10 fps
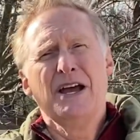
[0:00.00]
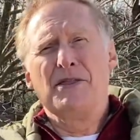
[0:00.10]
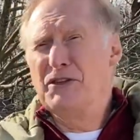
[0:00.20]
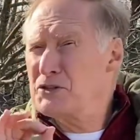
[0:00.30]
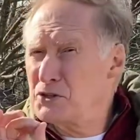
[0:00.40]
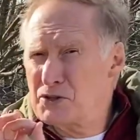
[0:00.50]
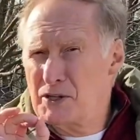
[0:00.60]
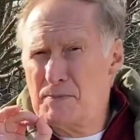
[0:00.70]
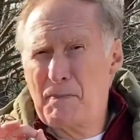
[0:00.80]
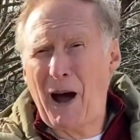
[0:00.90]
This is
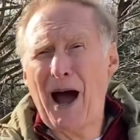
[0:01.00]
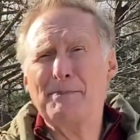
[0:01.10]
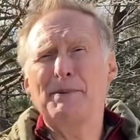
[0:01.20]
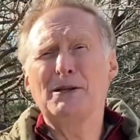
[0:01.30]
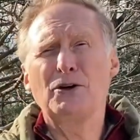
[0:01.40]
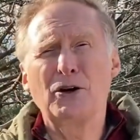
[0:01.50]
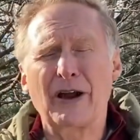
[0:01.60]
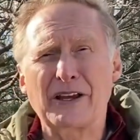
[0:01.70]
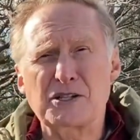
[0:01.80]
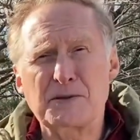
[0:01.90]
the popular
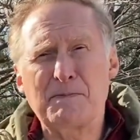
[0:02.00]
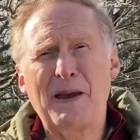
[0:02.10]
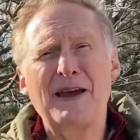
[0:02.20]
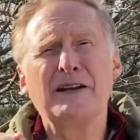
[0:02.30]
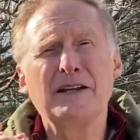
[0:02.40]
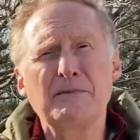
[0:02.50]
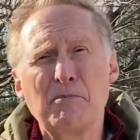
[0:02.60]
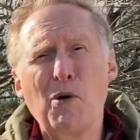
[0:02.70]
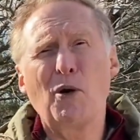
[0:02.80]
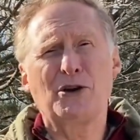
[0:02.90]
expanded
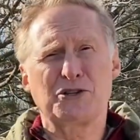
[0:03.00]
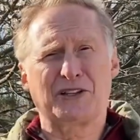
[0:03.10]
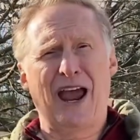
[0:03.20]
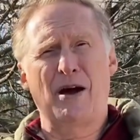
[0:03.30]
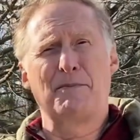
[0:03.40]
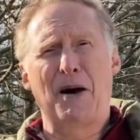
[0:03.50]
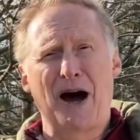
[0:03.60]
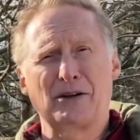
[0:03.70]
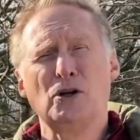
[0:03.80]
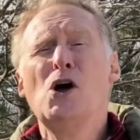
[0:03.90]
Morristown
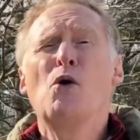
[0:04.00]
model,